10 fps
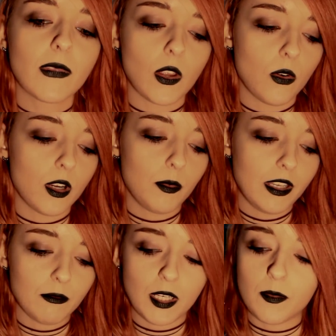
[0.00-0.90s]
Or
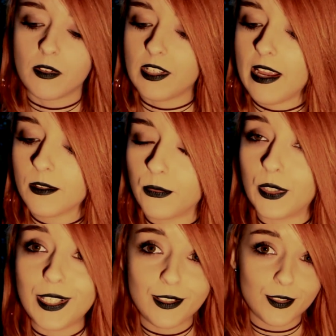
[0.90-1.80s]
beating people's ass if I
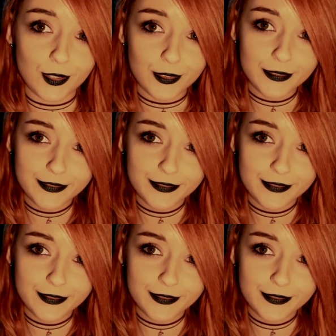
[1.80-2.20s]
need to.